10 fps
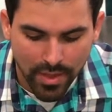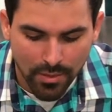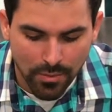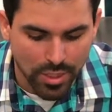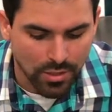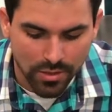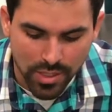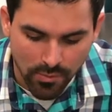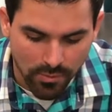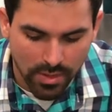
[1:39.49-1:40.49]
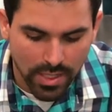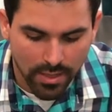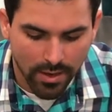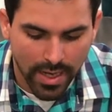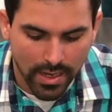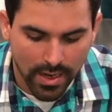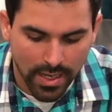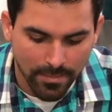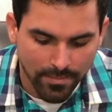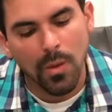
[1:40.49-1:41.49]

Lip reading: which looks really great on it.